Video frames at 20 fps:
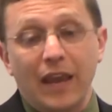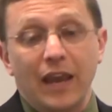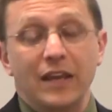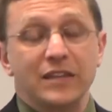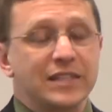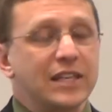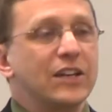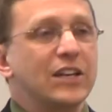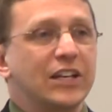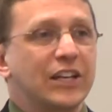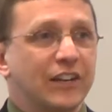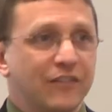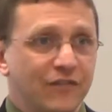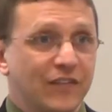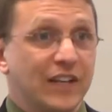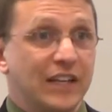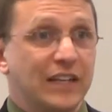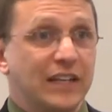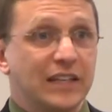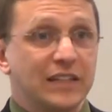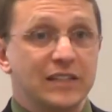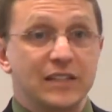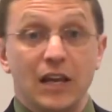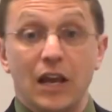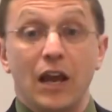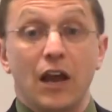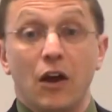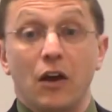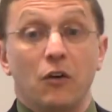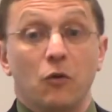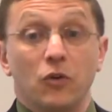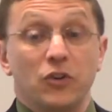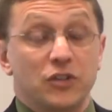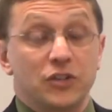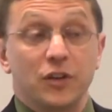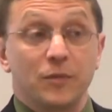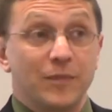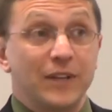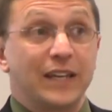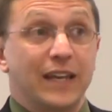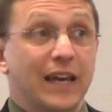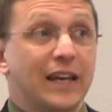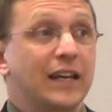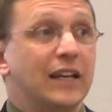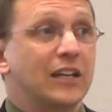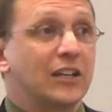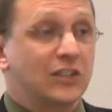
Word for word: It's an inconvenience. We should be getting